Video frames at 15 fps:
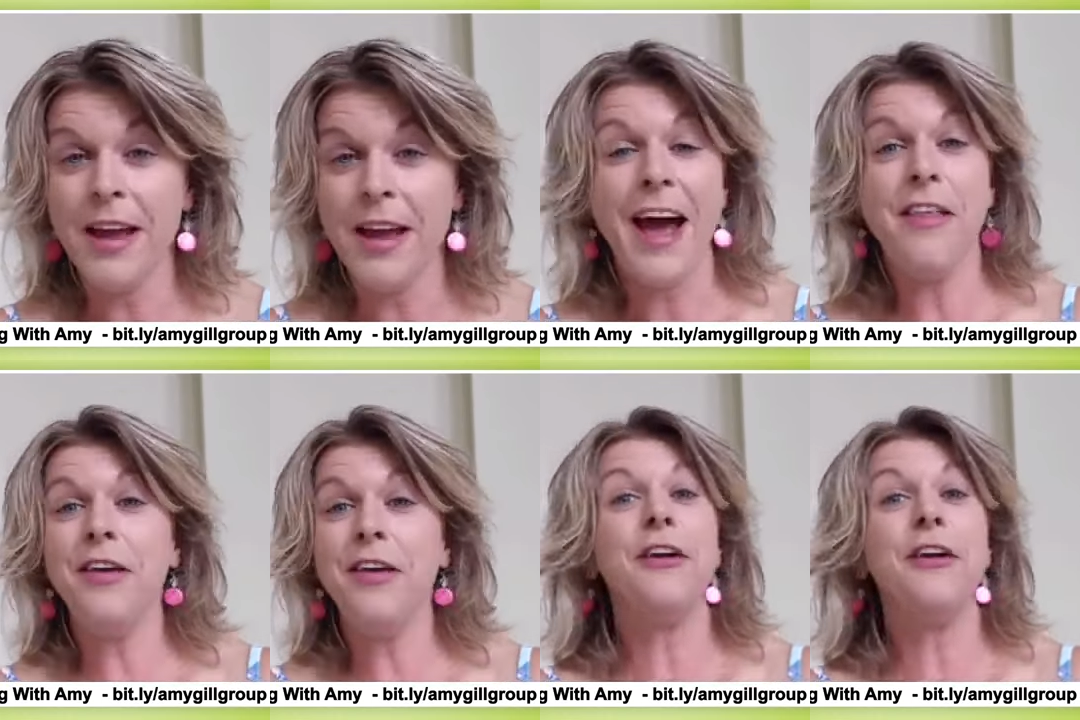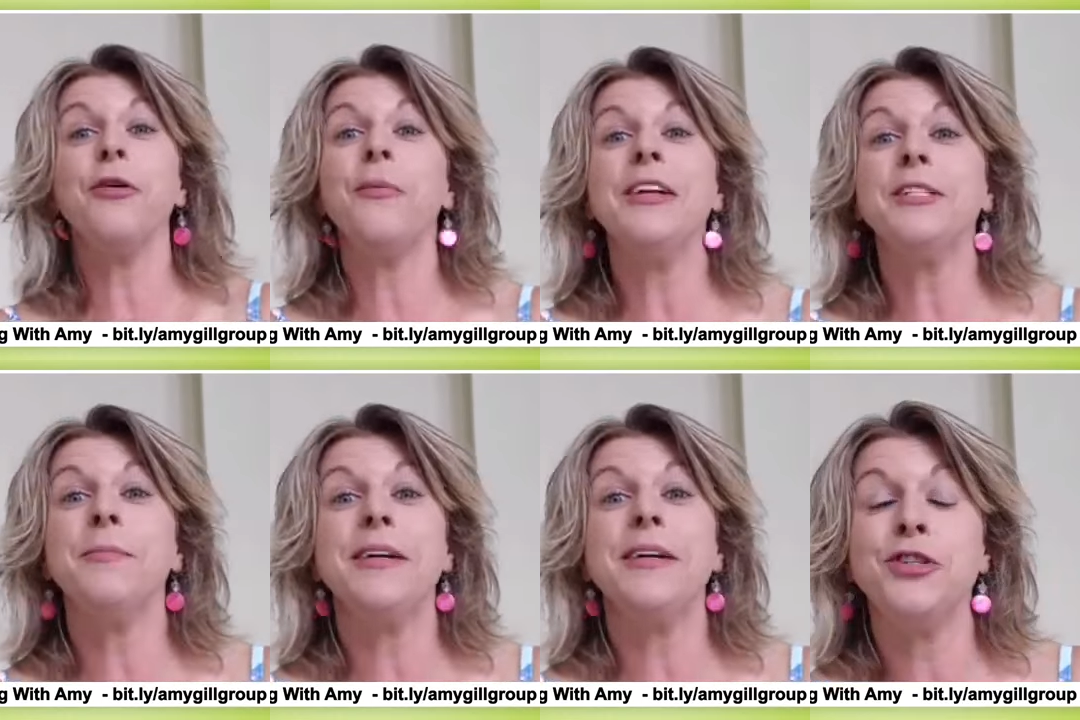And then they're the
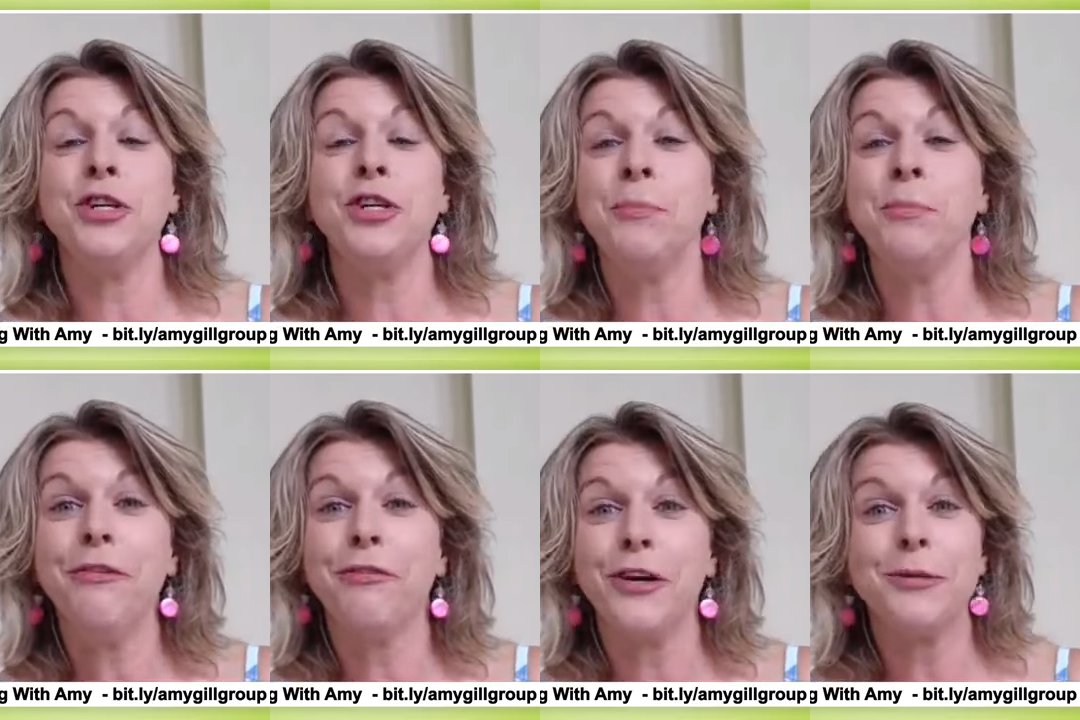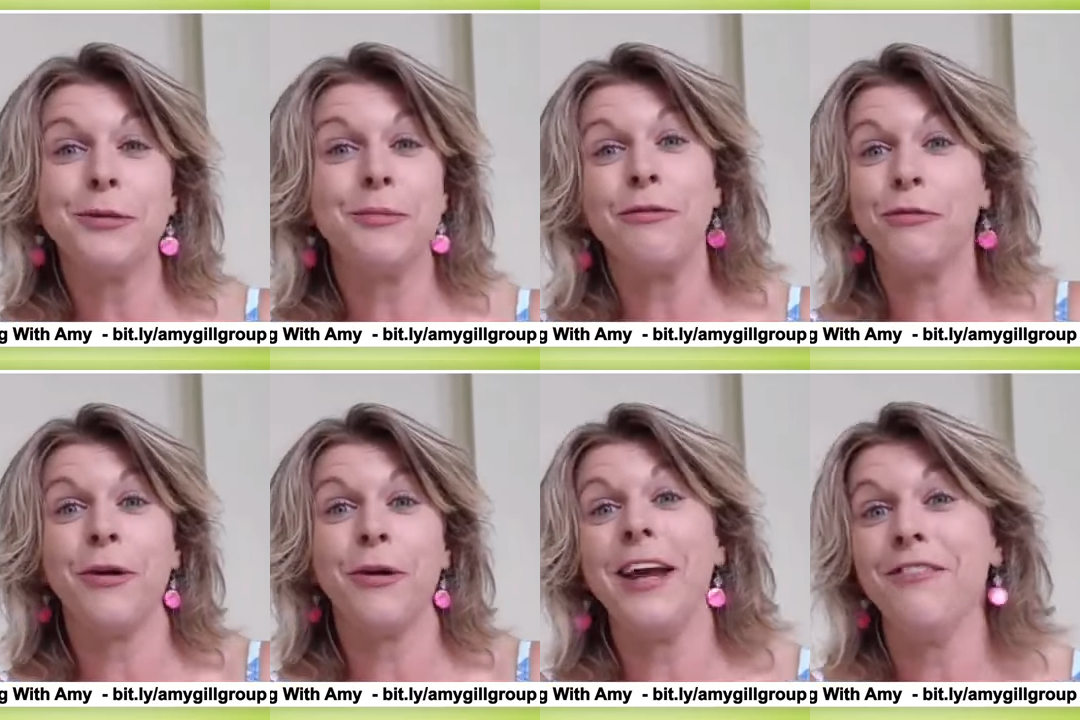ones messaging me first
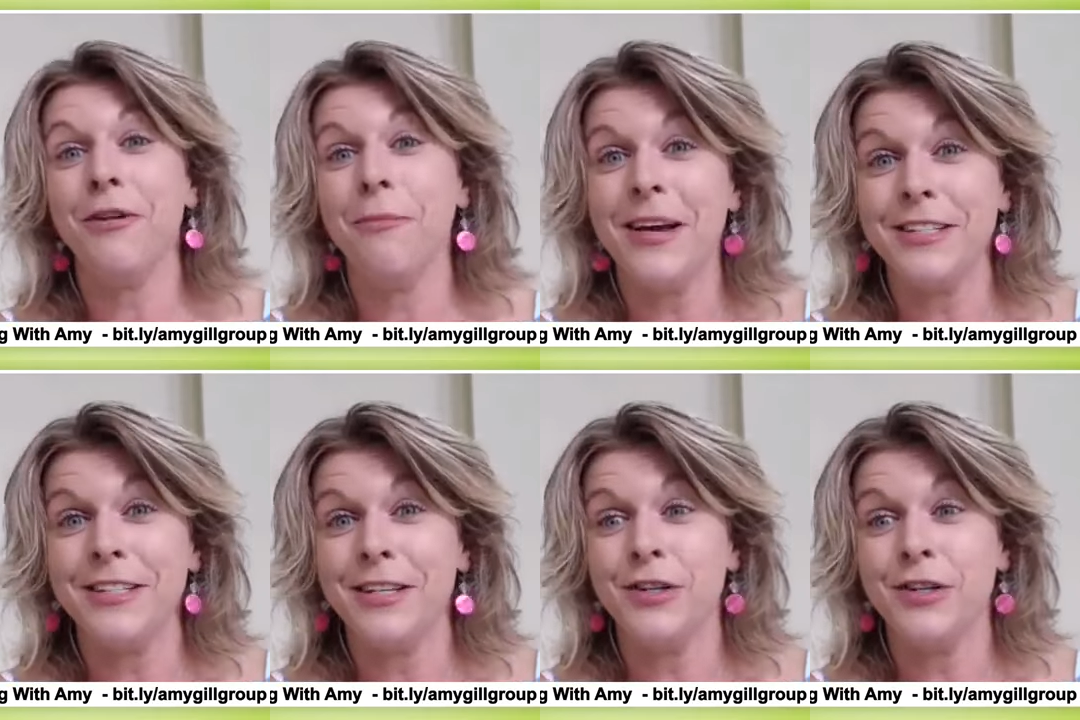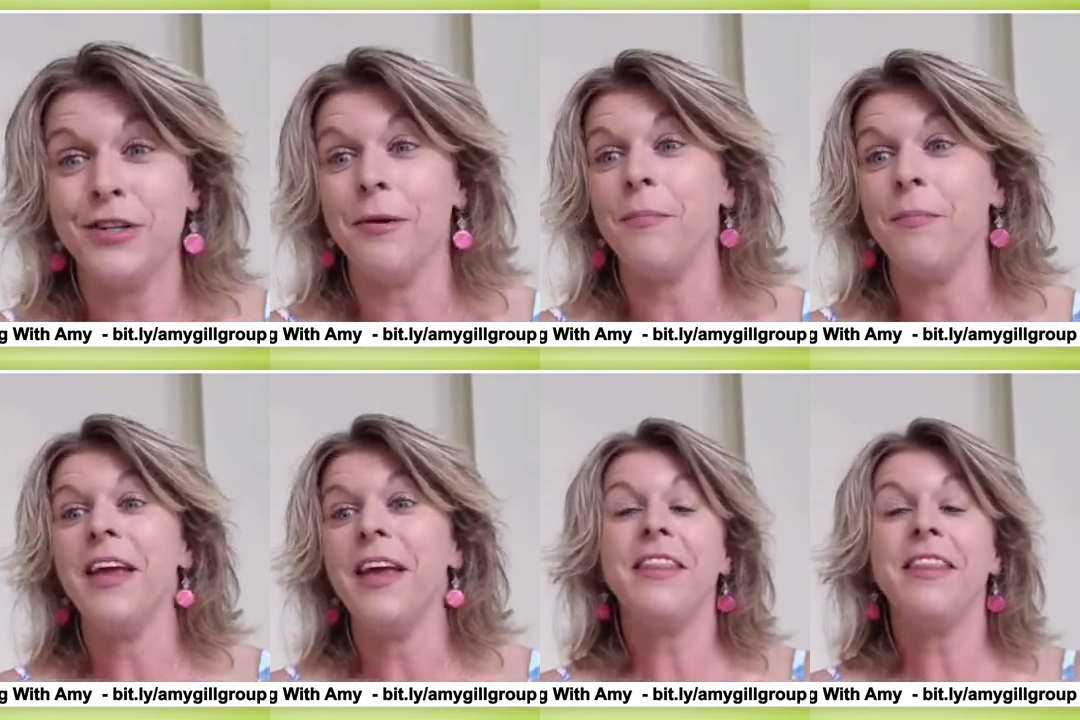before I even message them.
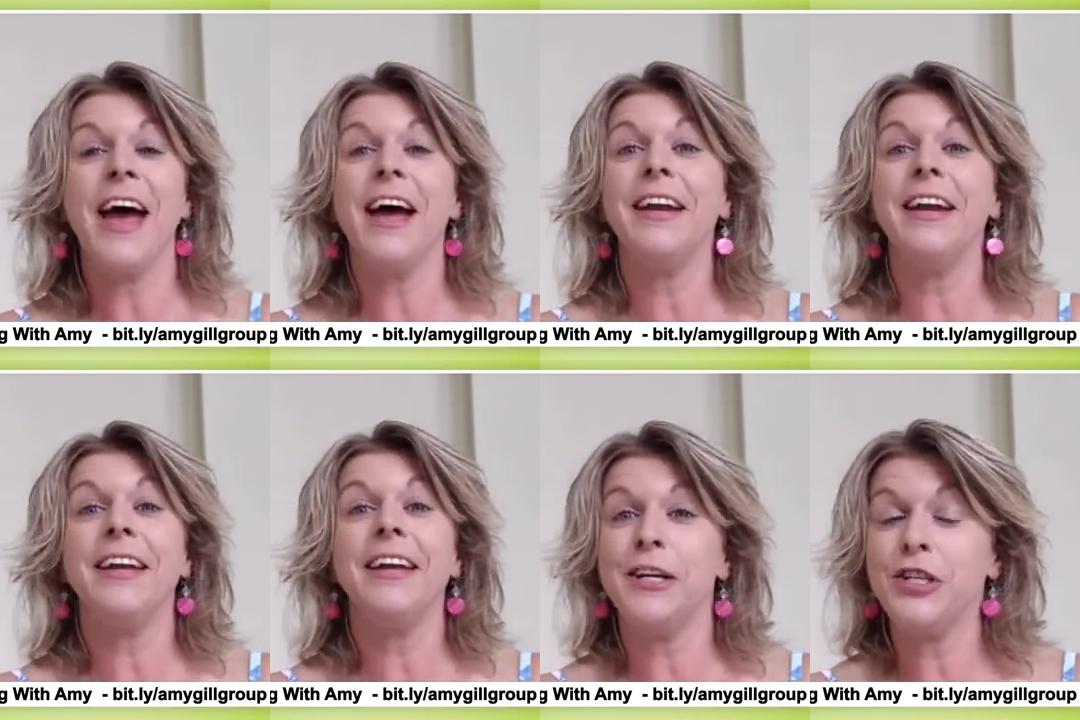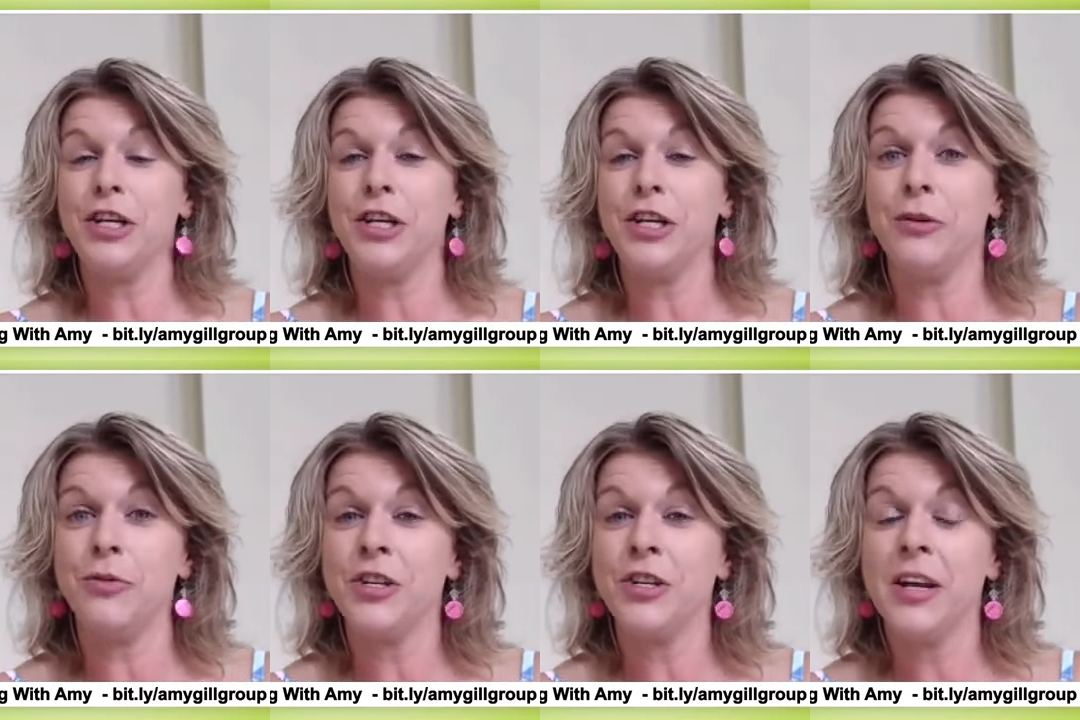That is
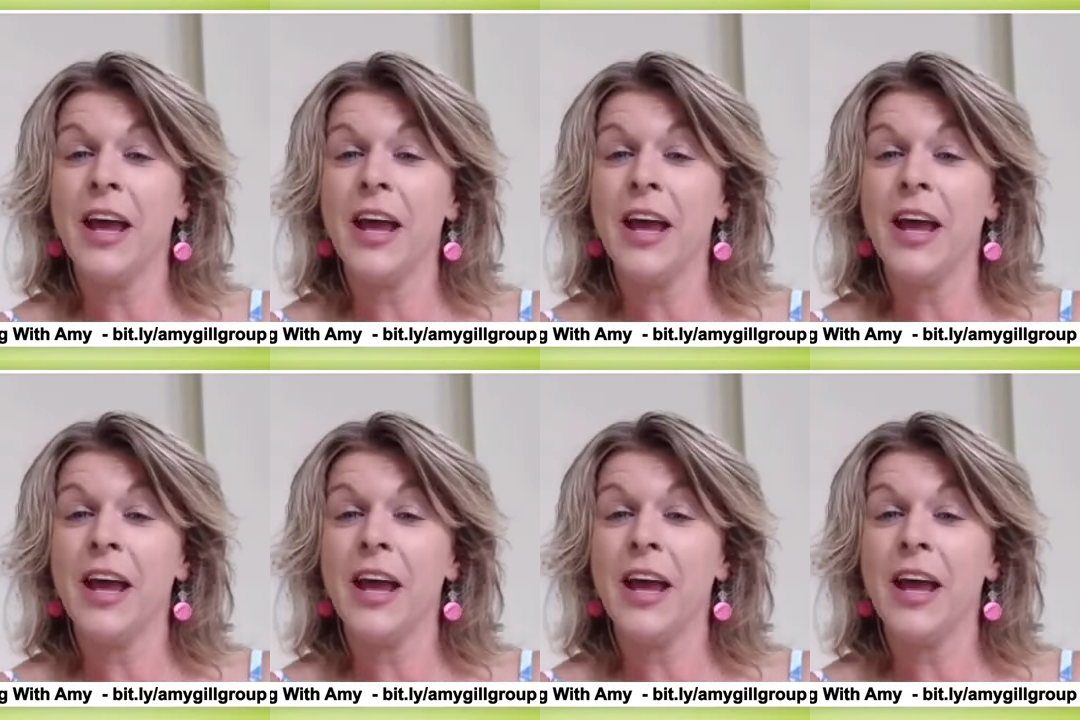huge.